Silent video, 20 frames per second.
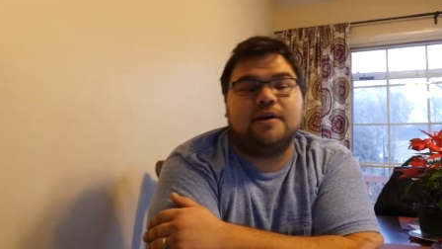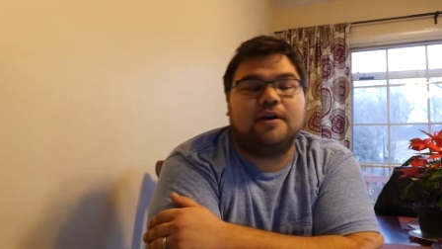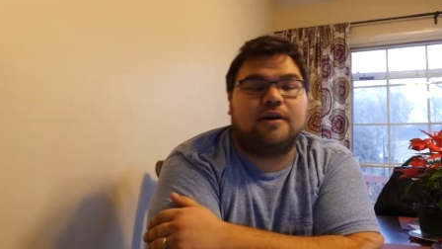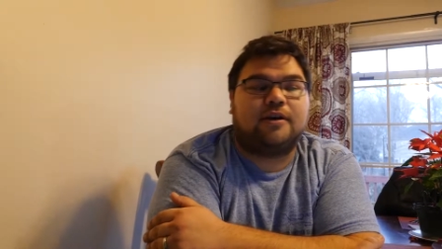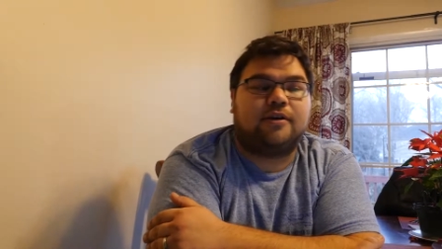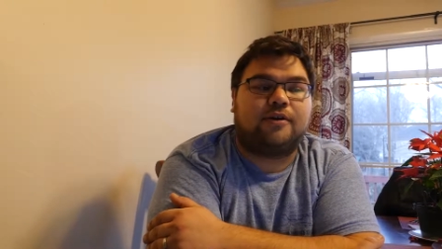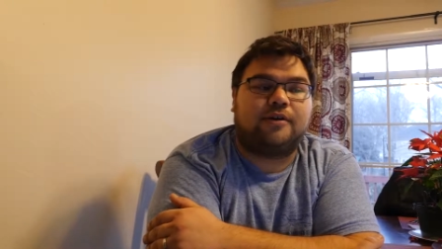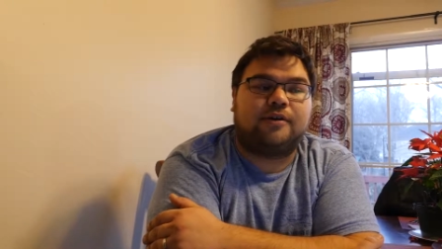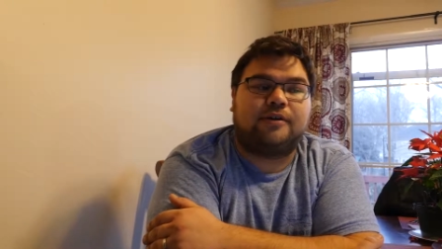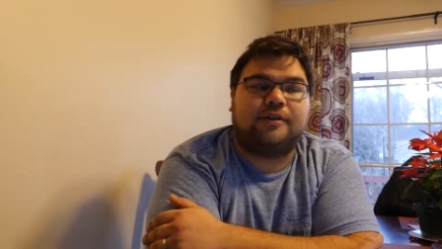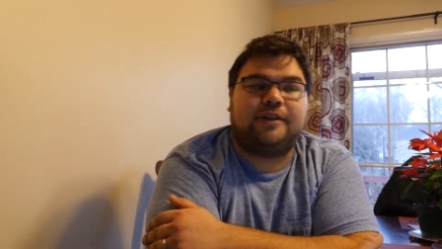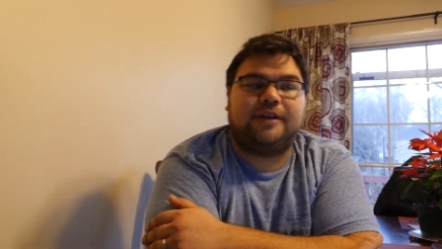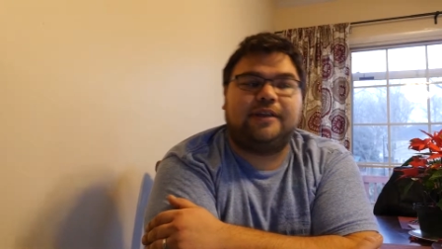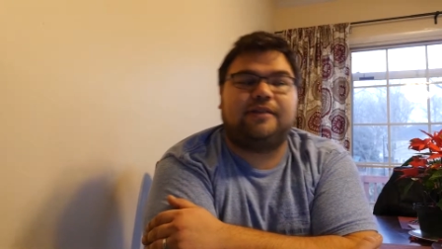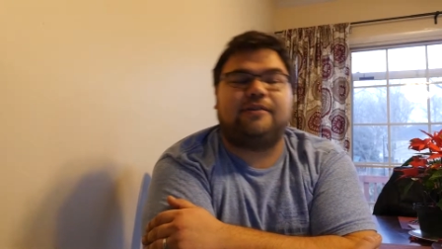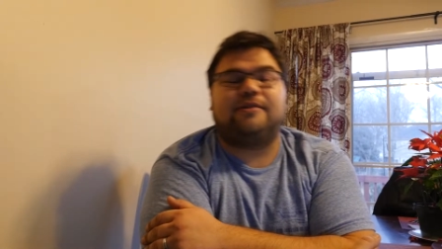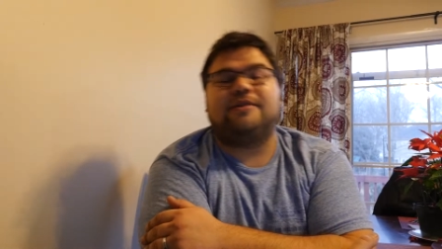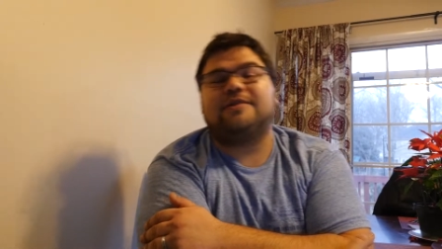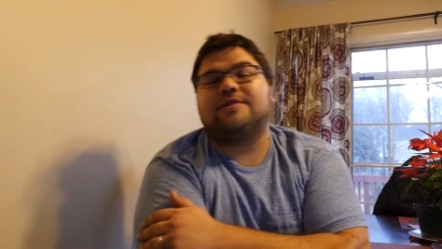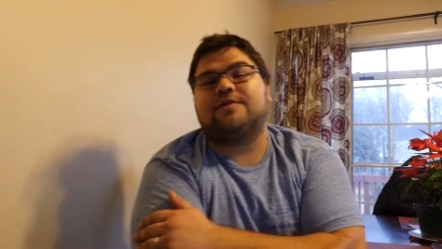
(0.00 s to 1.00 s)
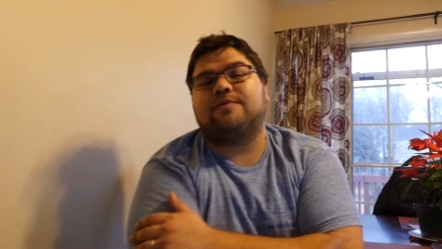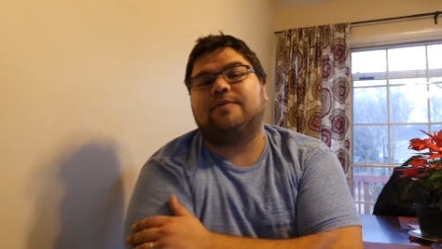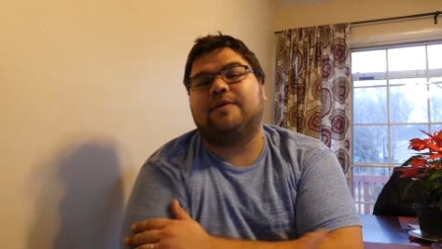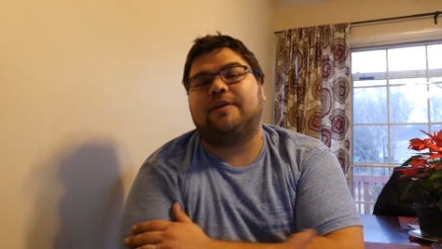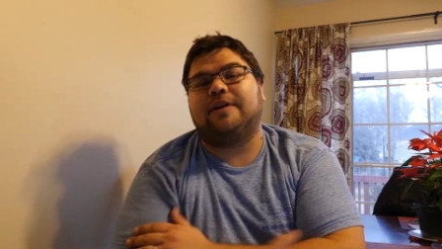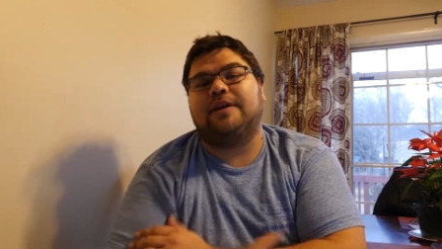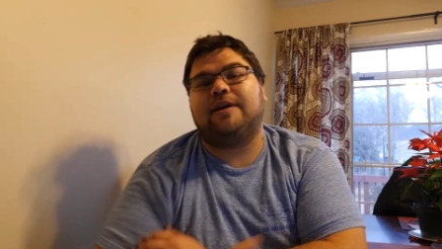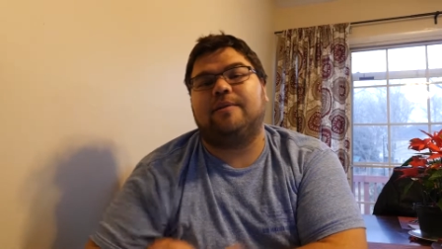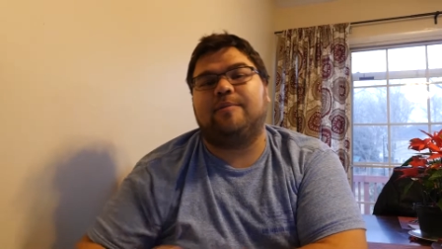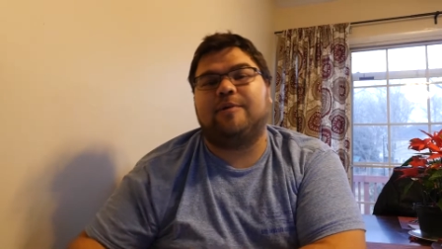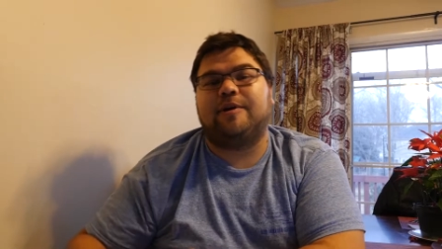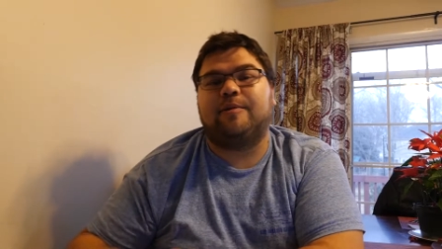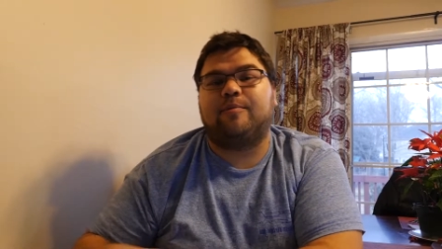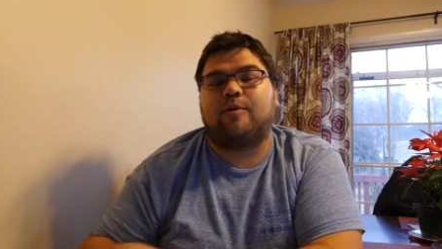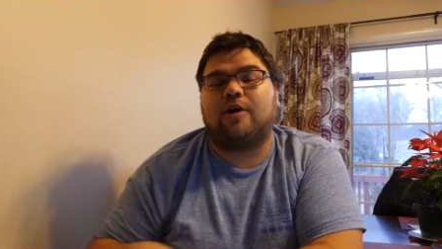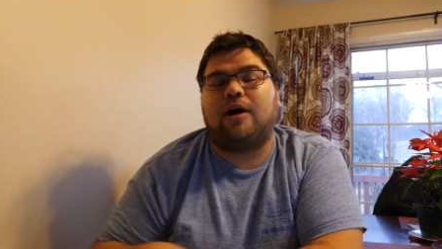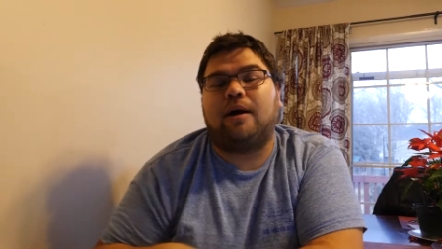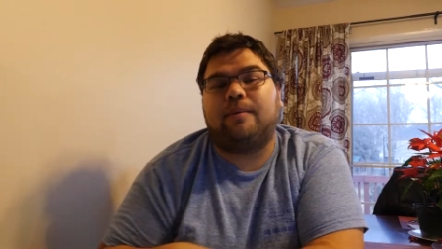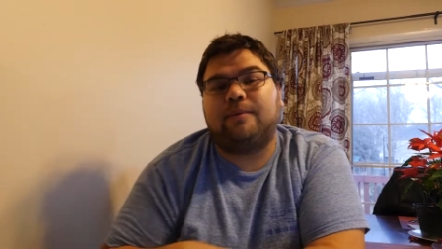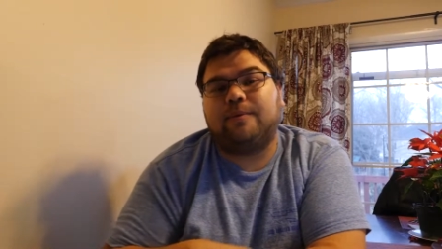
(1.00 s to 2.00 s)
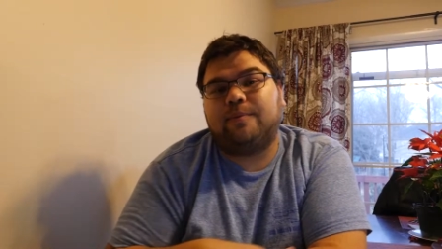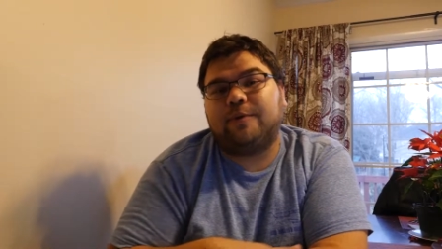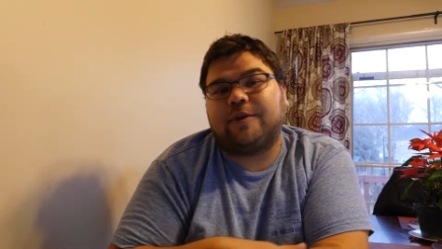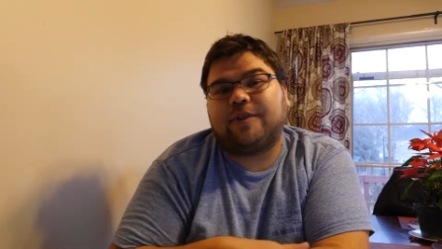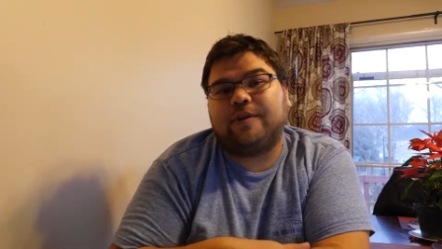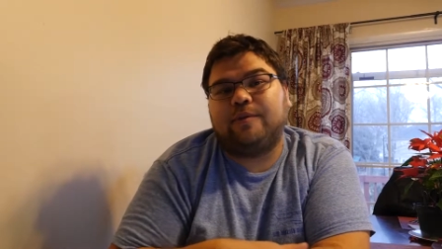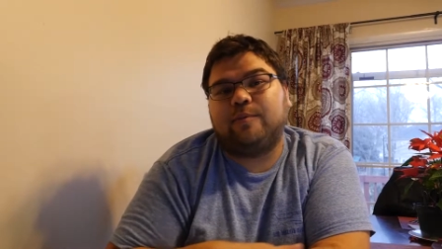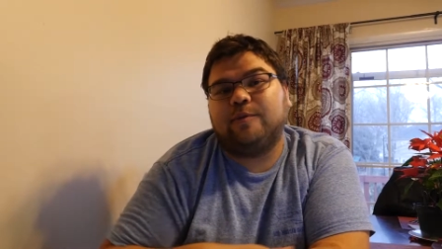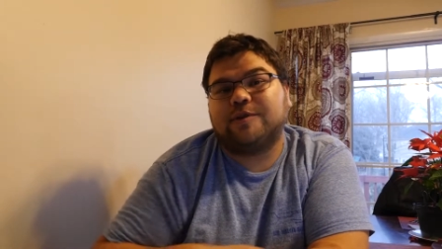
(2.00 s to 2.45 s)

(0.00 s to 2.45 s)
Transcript: Currently, there isn't really a big problem with it,